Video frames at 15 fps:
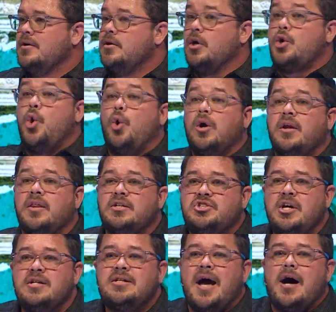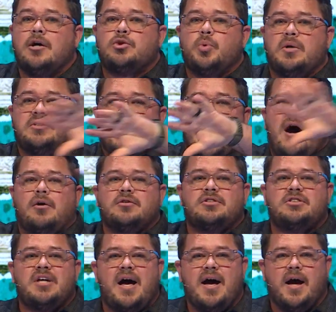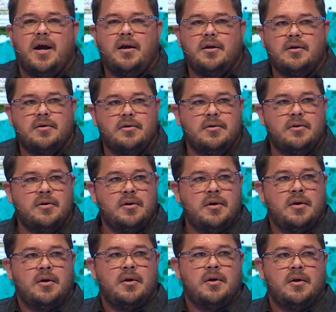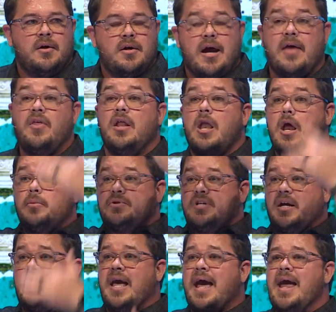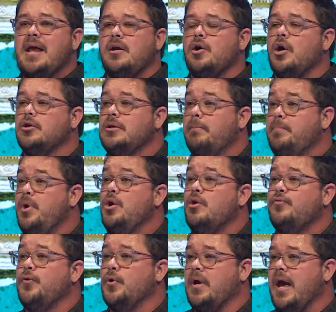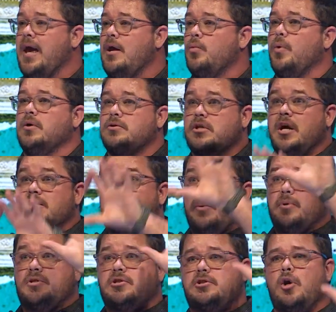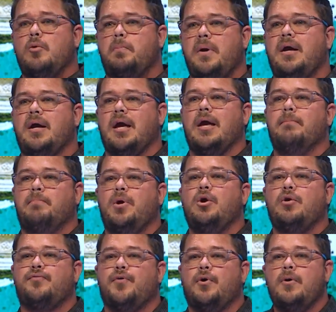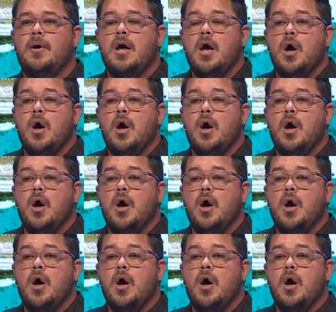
The court of the Gentiles was outside. And then there was a gate called the Beautiful Gate, it's because it was so big and beautiful,